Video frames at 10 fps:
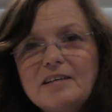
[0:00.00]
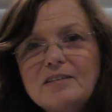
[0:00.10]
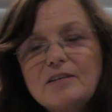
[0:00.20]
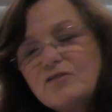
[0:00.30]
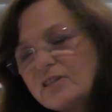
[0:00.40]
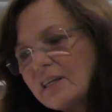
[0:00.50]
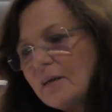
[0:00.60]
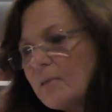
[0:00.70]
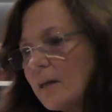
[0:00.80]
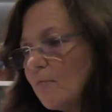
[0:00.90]
So just
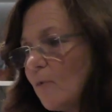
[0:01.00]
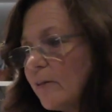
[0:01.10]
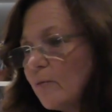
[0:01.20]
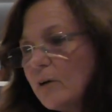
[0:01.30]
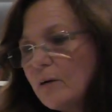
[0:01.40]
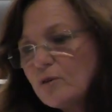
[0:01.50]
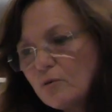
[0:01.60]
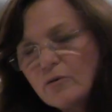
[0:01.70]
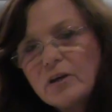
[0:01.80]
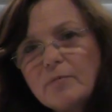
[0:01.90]
keep that in mind, that when I'm
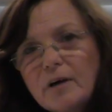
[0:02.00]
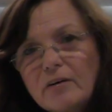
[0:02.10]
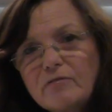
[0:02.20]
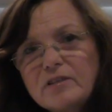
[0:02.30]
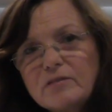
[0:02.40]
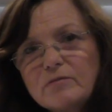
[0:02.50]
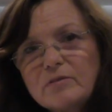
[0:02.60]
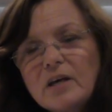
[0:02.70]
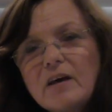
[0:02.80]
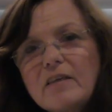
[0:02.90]
talking about crystals,
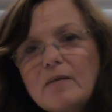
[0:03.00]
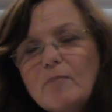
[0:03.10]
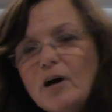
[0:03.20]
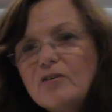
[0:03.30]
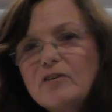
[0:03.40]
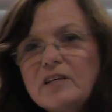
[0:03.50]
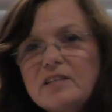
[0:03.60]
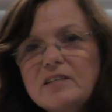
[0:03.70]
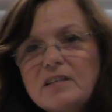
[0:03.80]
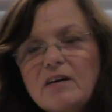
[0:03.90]
they might not
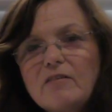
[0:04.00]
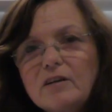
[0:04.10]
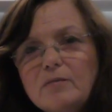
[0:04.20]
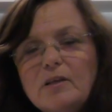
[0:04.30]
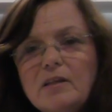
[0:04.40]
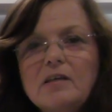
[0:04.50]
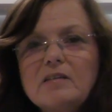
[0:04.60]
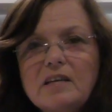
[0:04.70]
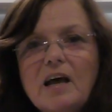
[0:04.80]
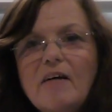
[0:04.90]
necessarily be things
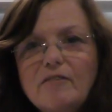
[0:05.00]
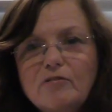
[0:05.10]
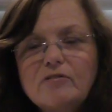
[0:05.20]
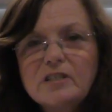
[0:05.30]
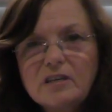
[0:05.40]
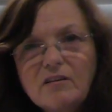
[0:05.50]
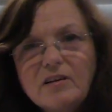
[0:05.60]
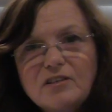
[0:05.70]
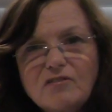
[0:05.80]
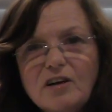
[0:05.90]
that have a
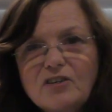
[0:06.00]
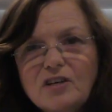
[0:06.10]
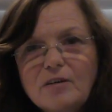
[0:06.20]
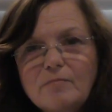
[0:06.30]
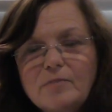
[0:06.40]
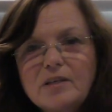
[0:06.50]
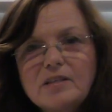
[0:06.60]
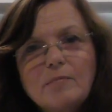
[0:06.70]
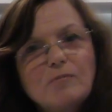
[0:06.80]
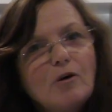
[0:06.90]
crystalline structure, because
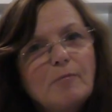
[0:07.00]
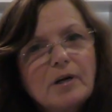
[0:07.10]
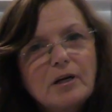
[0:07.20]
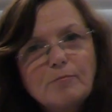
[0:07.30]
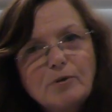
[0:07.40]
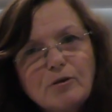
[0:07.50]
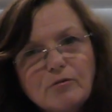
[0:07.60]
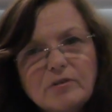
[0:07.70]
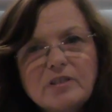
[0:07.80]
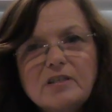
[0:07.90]
I'm not being a
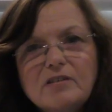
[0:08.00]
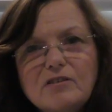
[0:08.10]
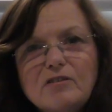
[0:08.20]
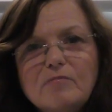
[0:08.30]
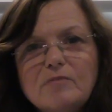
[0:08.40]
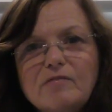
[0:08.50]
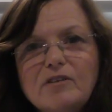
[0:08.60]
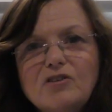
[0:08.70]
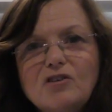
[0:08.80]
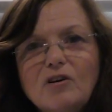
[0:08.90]
purist in terms of the
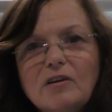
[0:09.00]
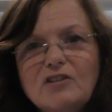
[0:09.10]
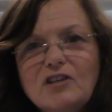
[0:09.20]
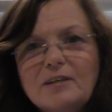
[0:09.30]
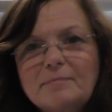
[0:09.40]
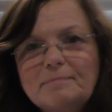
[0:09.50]
geology.